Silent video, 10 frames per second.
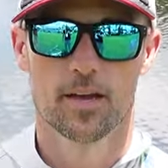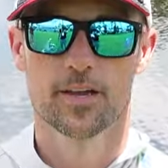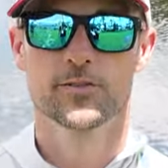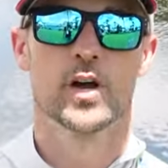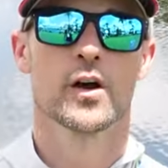
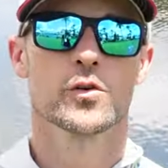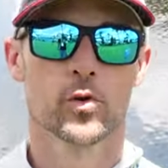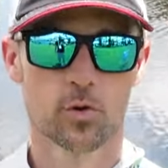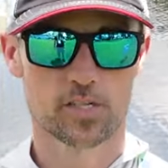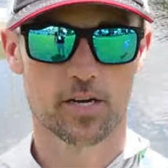a John
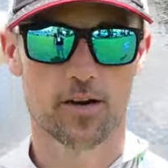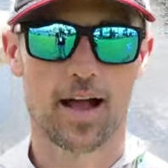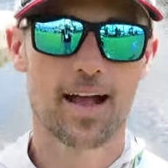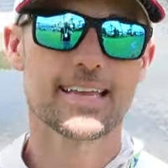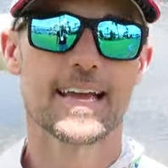Crews here,
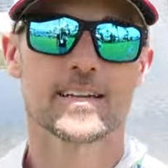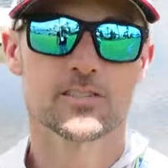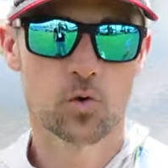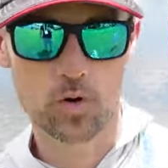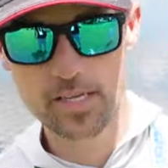
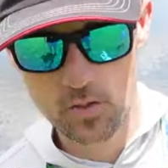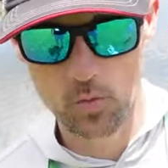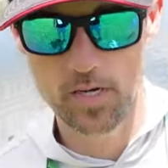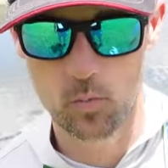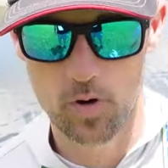ICAST
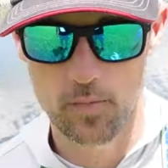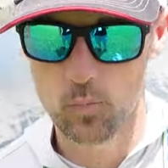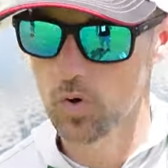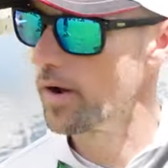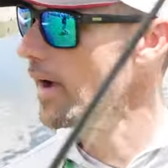
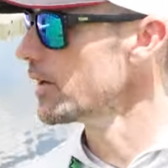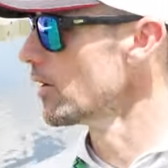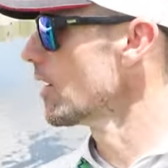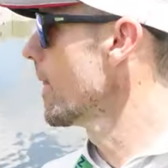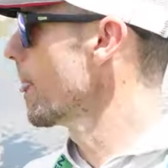2021. We're out
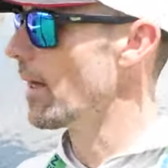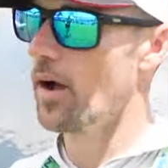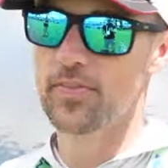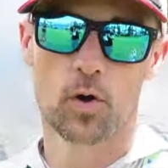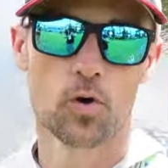here
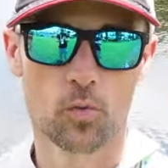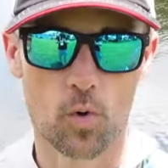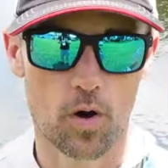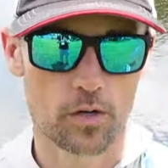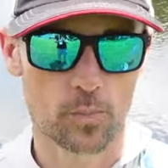at the on the
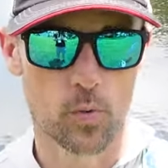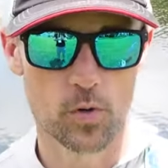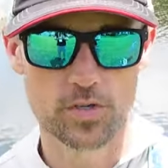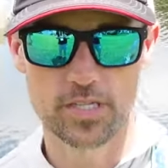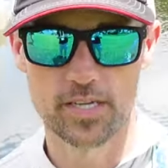water
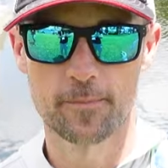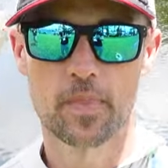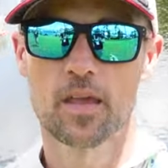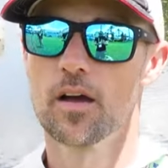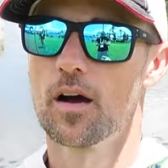portion.
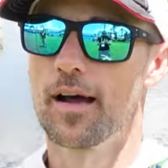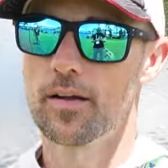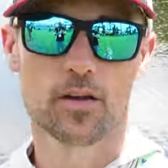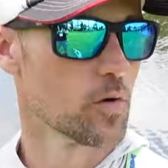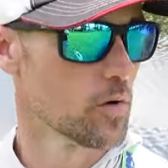
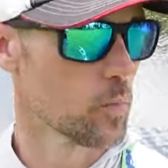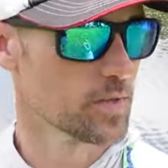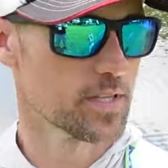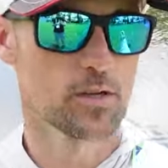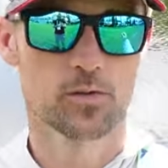Out here,
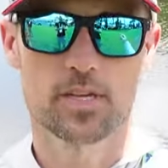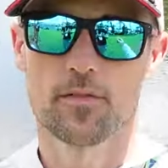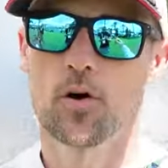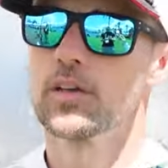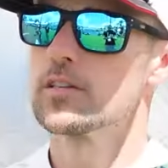what they do is you
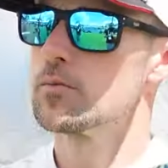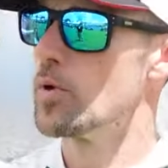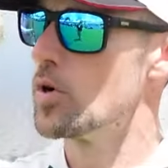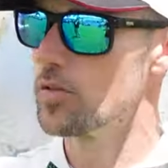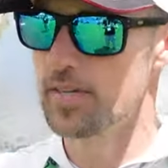have all these
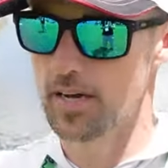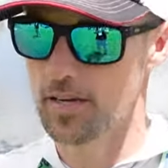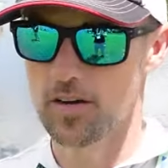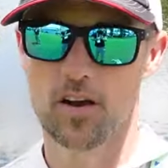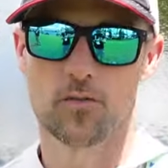booths out
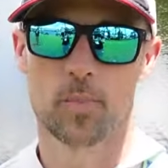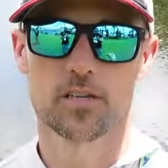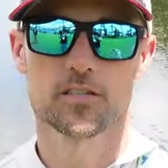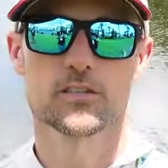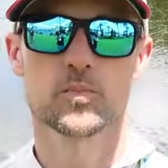here.
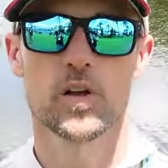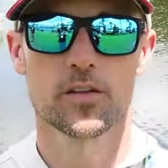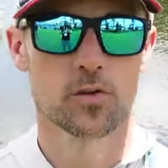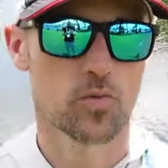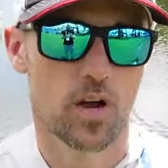Everybody's
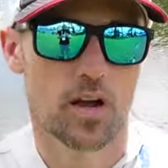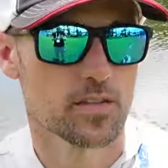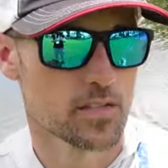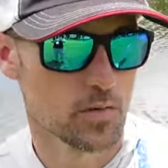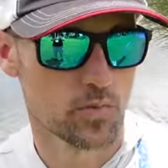displaying their
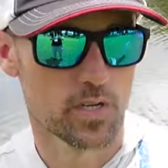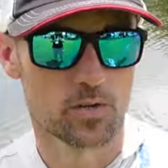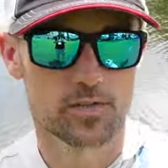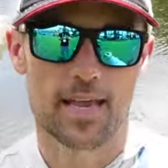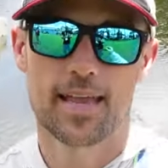rods and their
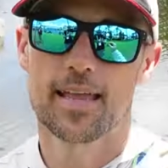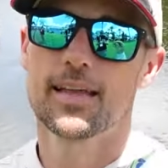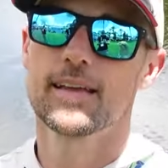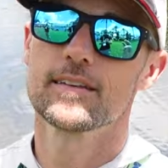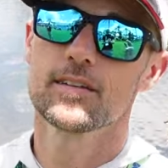reels.
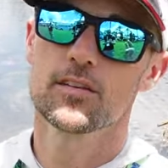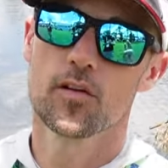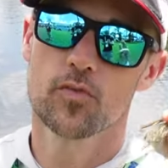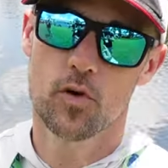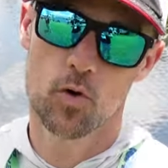And
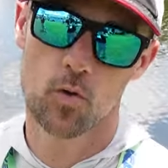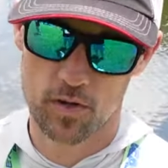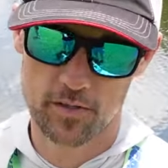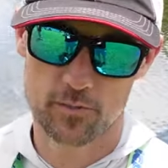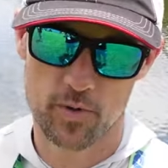of
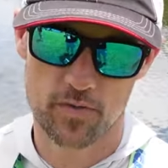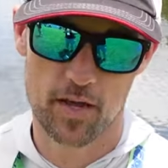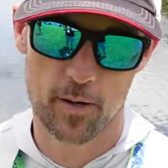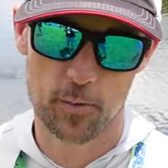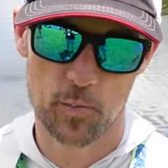course, we've
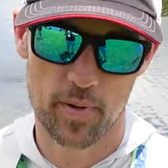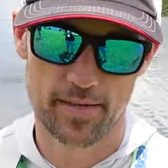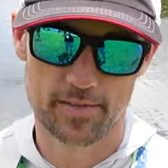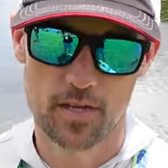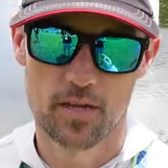got our new
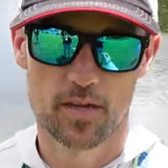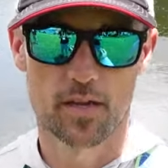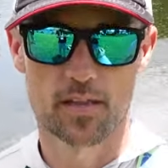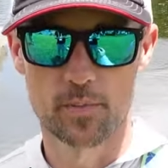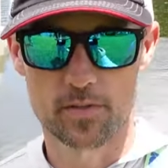baits
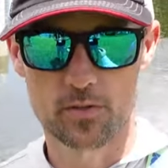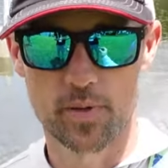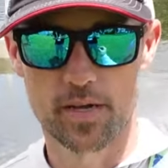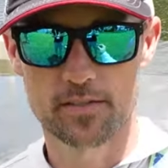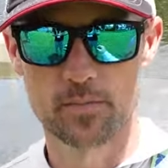and the Missile
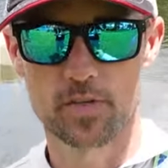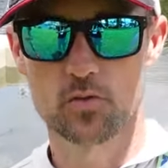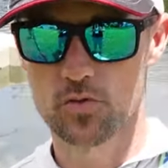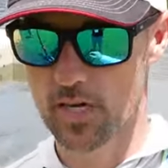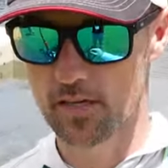Baits,
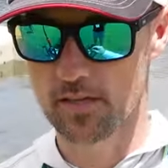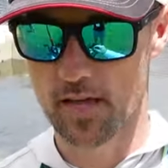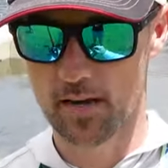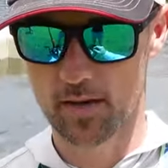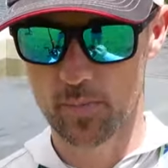Missile Jigs
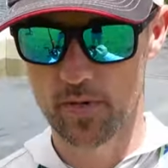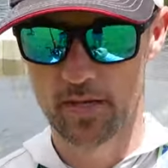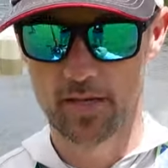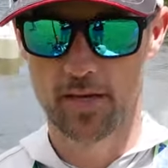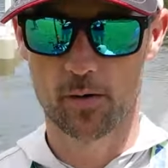lineup.
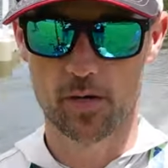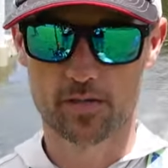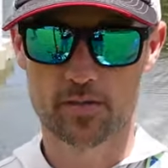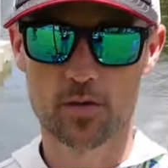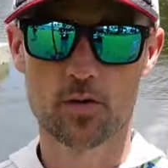Here
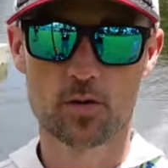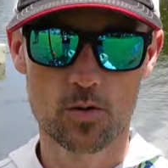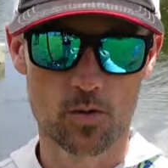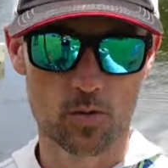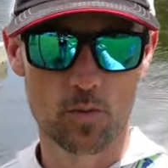is the
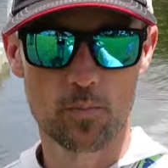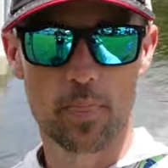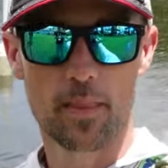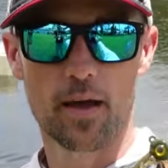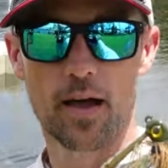new
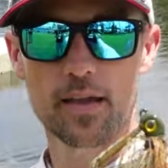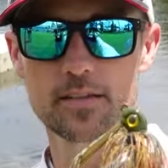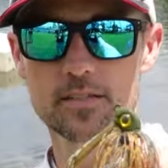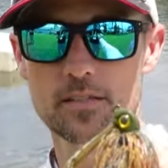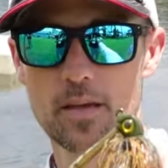
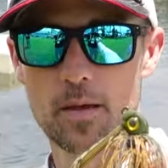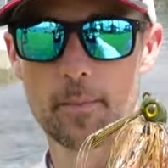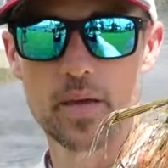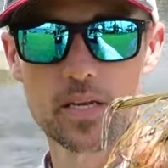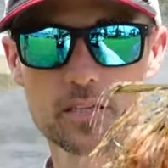Ike's
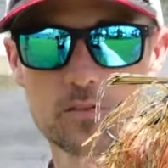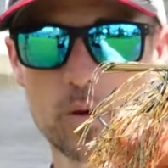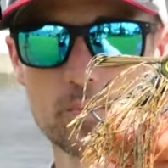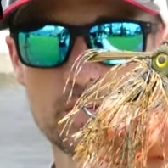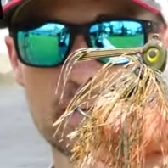Mini
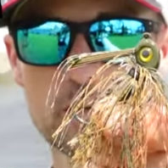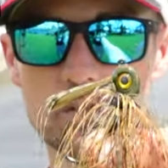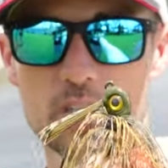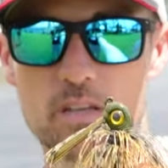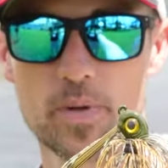Swim Jig. You
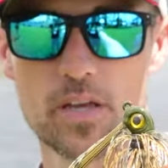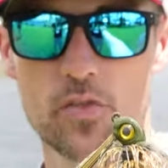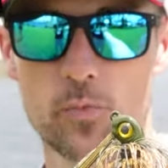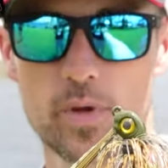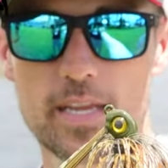can see the big
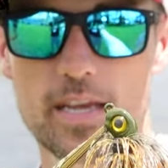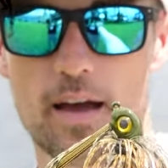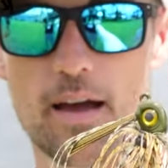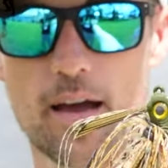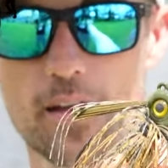3D
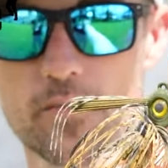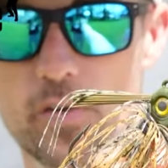eye,